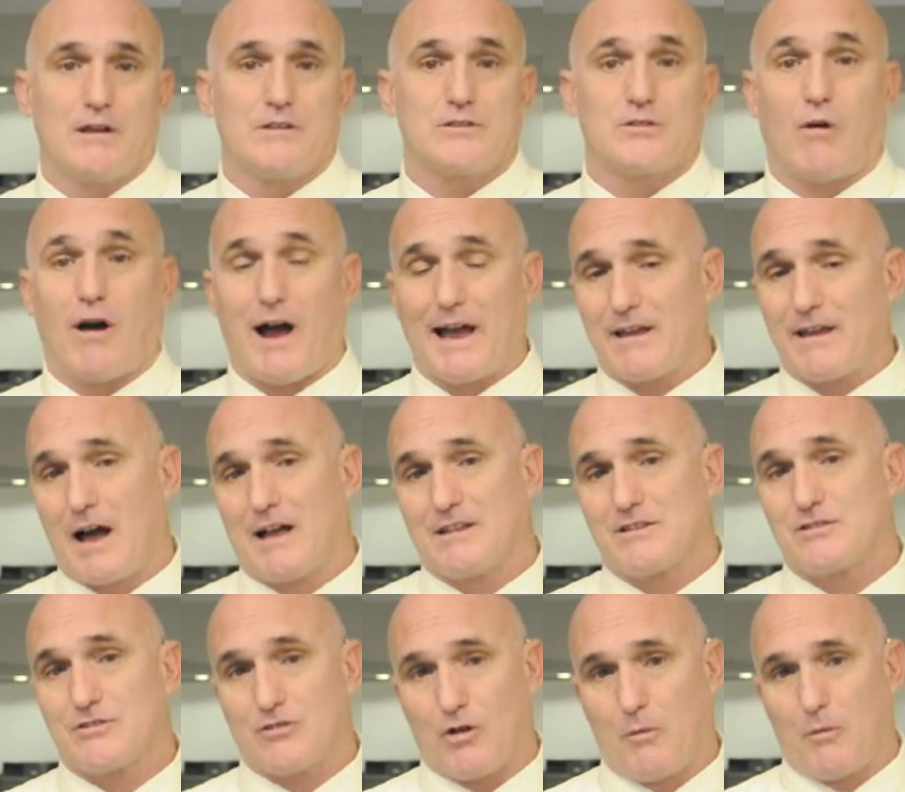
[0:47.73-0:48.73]
So I got
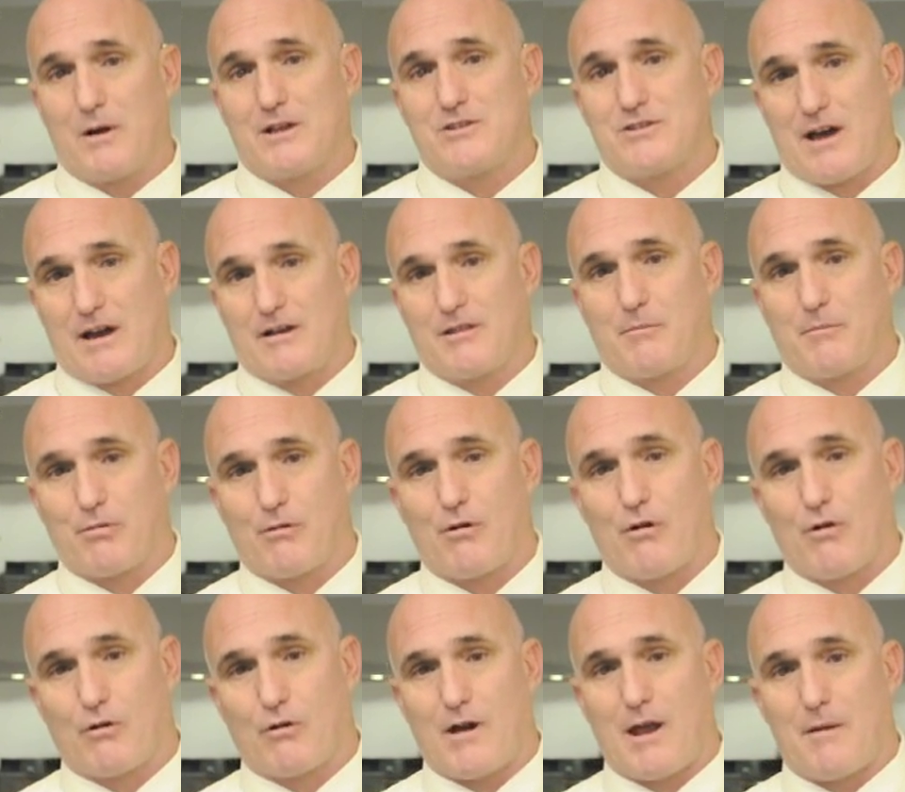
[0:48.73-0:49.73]
so much out of the
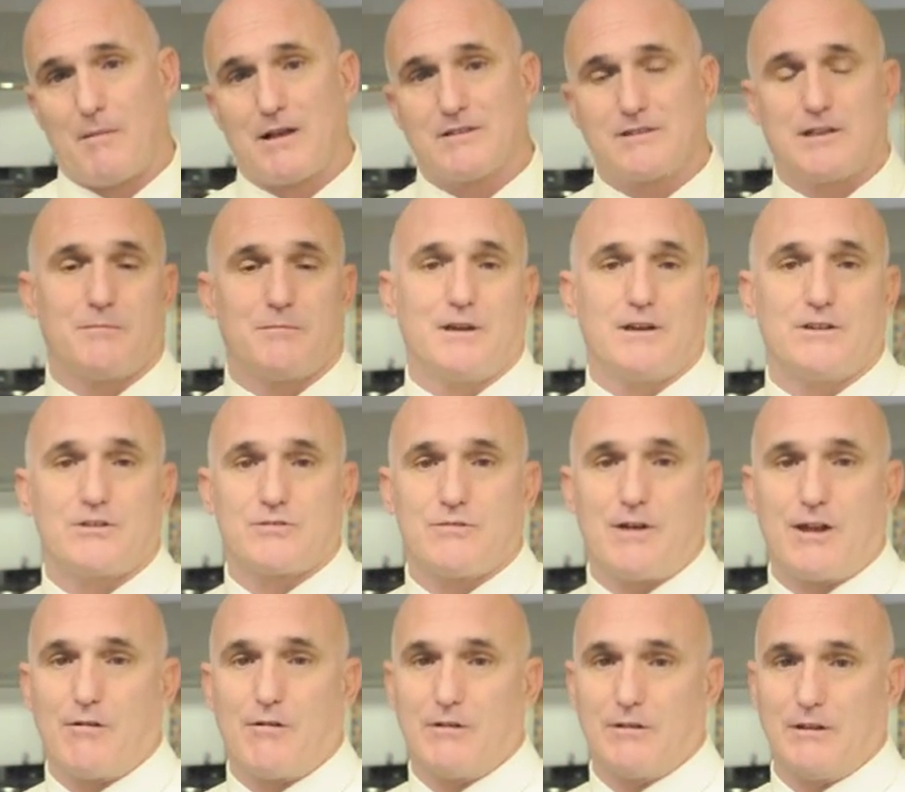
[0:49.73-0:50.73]
program as an
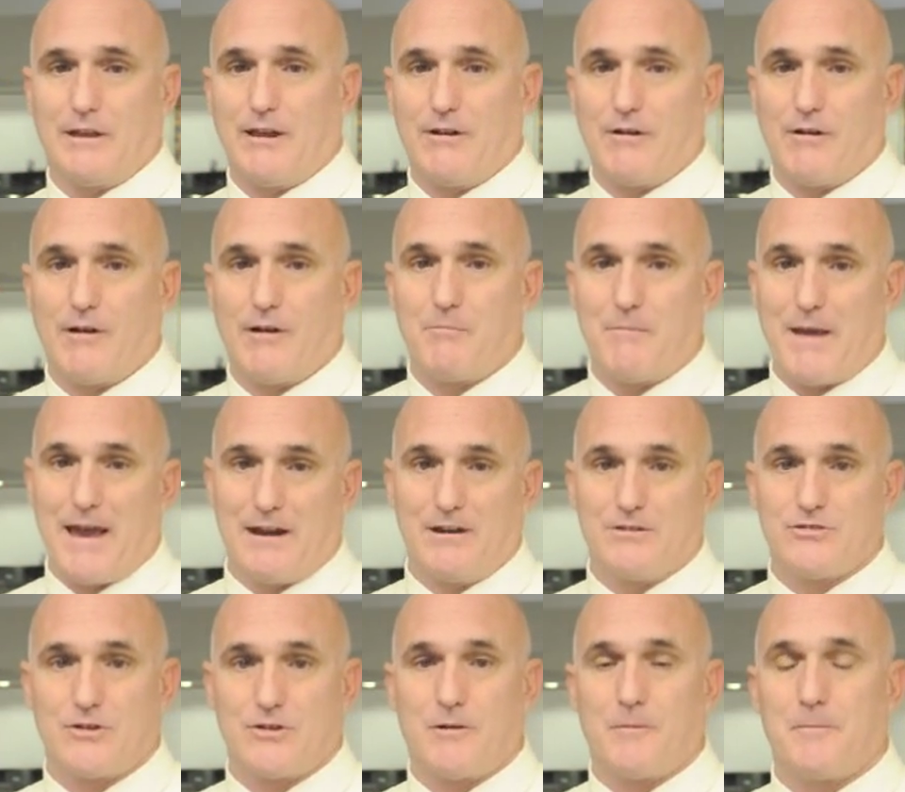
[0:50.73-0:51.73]
administrator and leader and
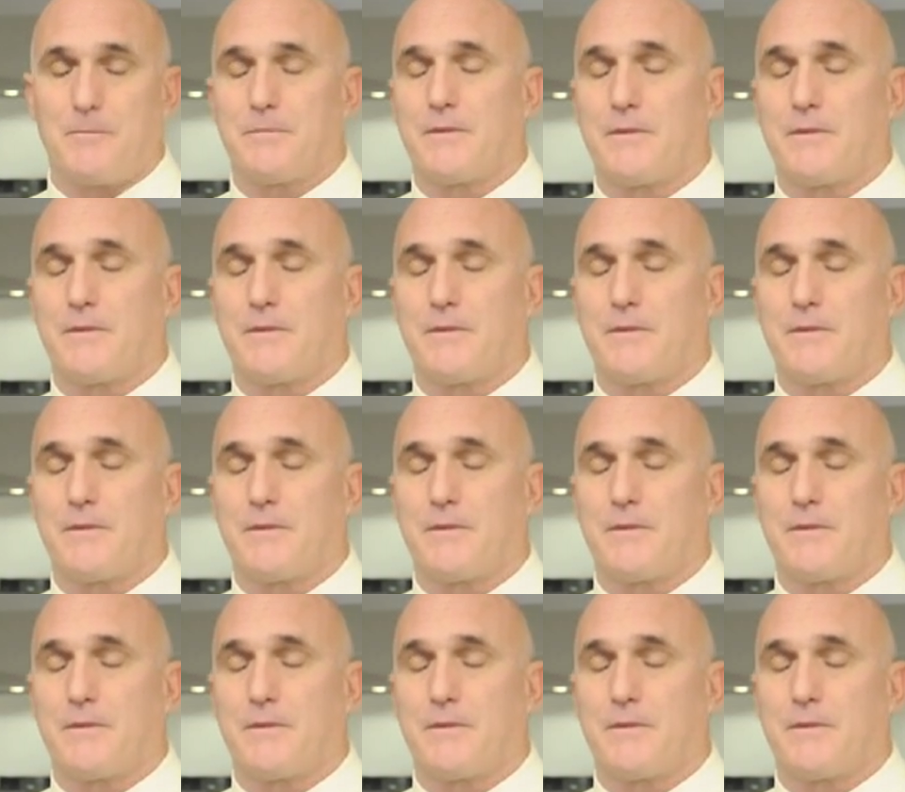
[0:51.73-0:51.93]
manager